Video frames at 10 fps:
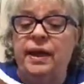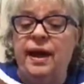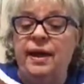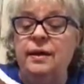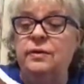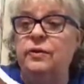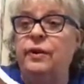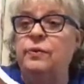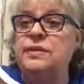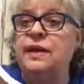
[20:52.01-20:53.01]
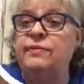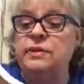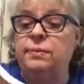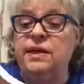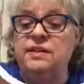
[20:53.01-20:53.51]
candle that was given
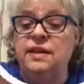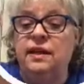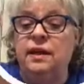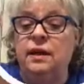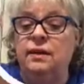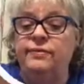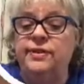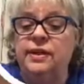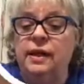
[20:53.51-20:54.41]
to me as a gift,